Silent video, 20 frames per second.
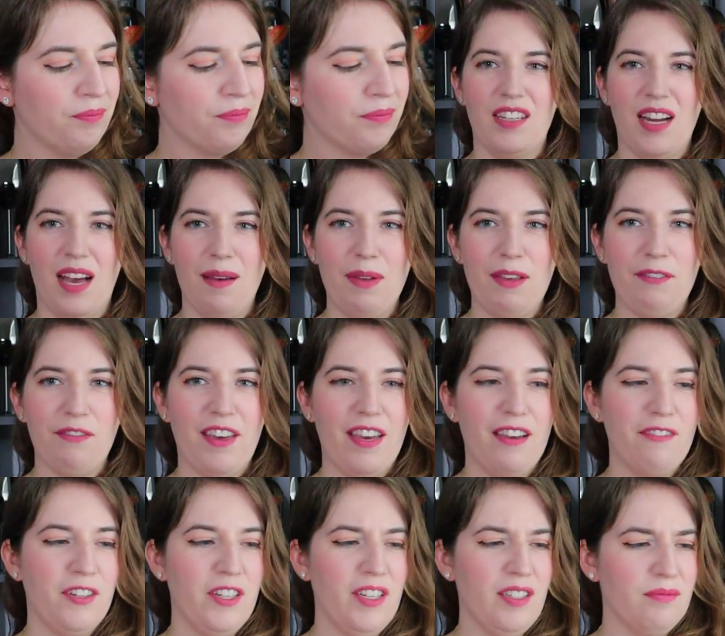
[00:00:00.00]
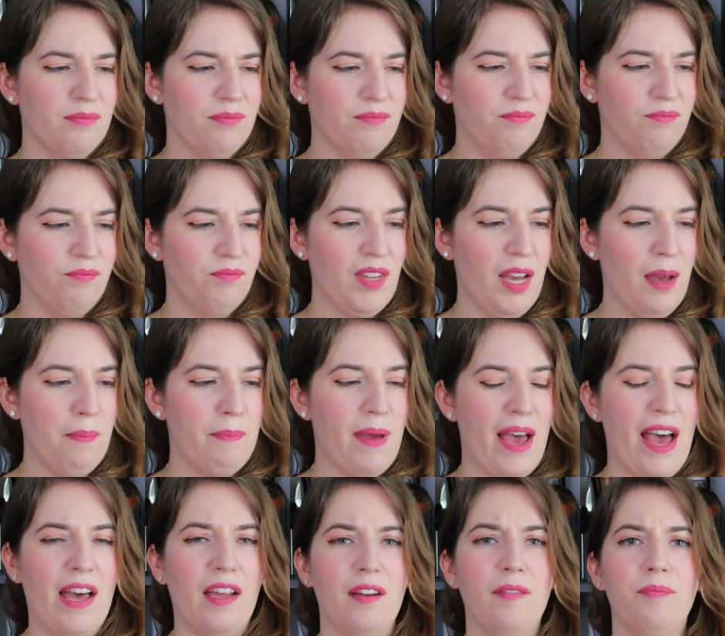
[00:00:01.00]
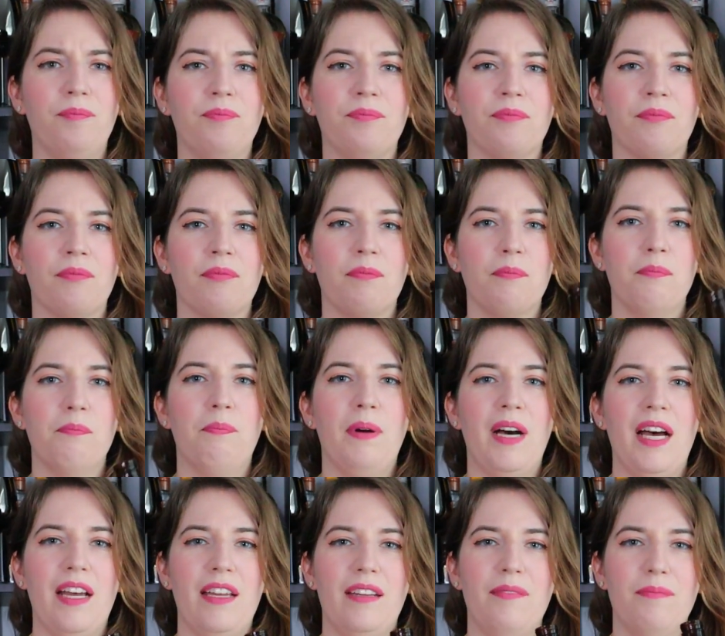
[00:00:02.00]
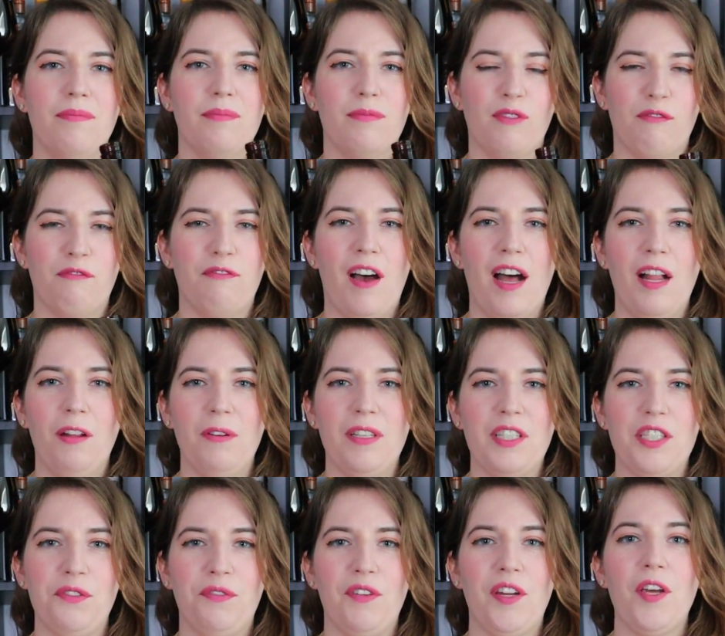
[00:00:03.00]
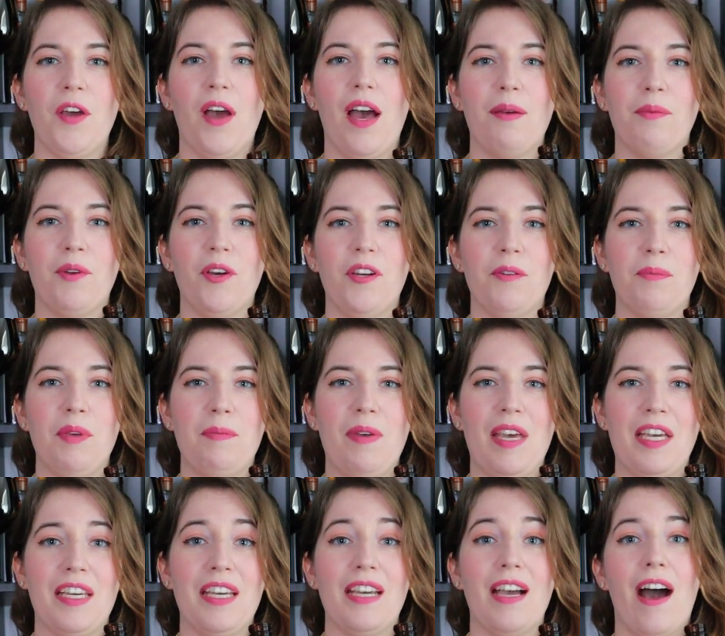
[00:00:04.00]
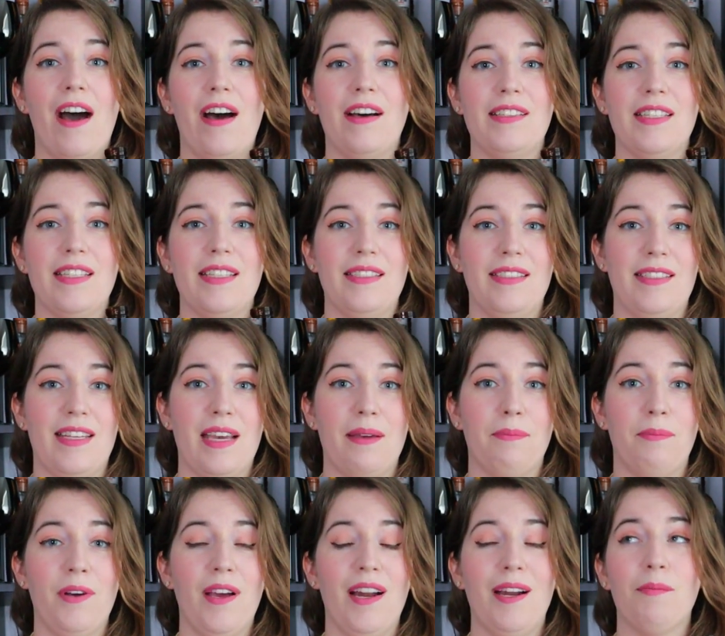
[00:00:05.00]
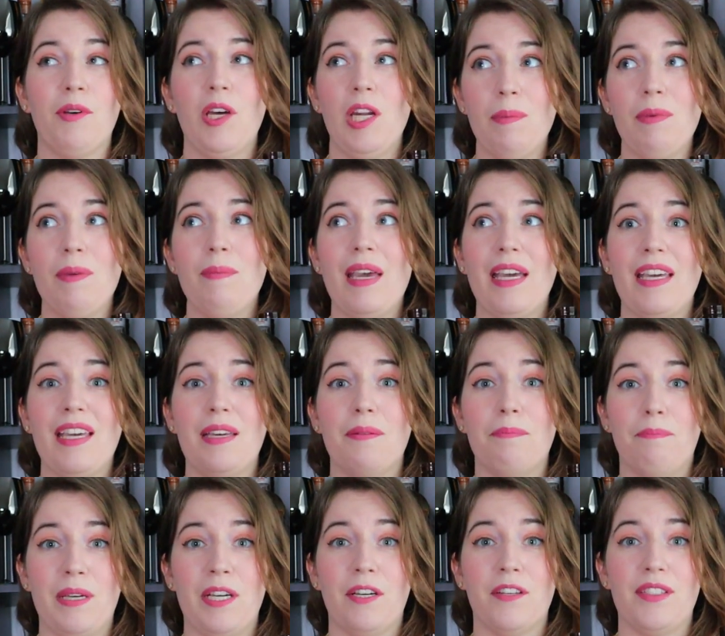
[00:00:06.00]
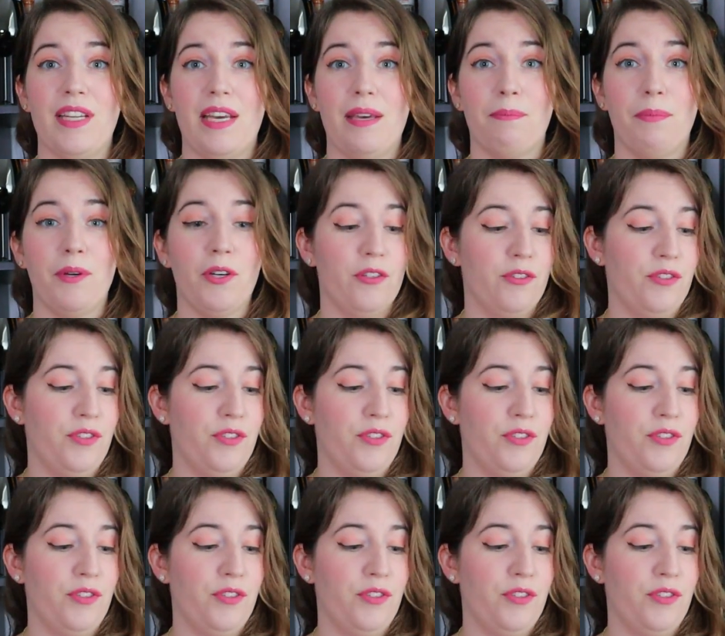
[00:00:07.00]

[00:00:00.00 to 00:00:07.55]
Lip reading: Not my favorite, not bad, but following this video I'm going to be making Aussie damper and I'm going to be making beer damper.